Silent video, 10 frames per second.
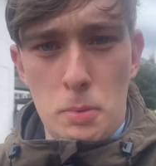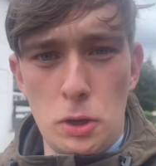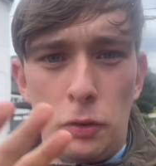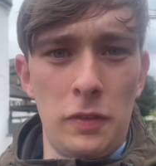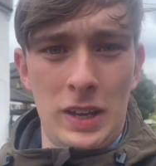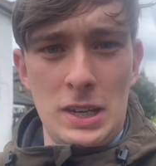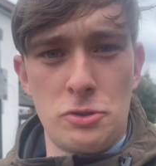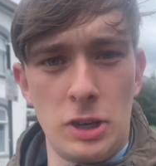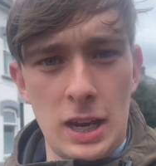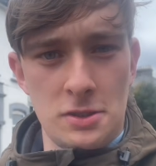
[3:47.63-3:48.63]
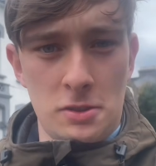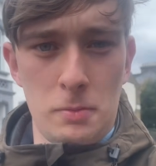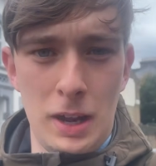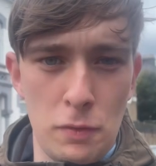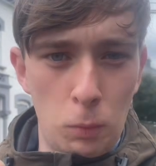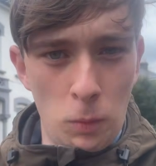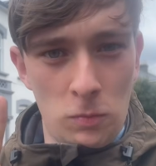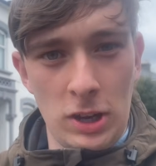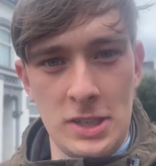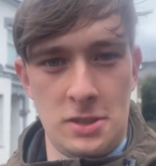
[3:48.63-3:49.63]
enough of a history lesson. We're here for
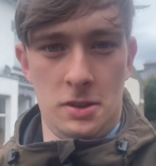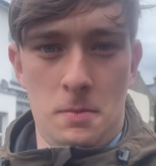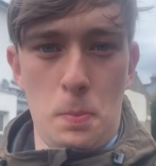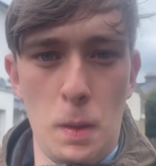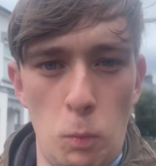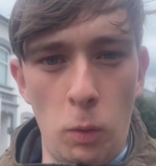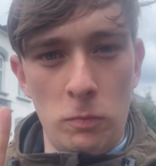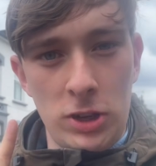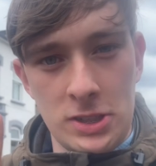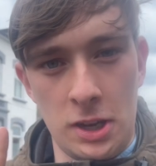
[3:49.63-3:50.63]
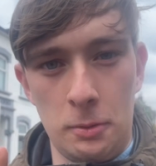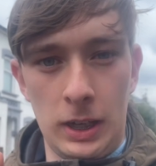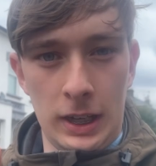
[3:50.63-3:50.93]
one reason and one reason only,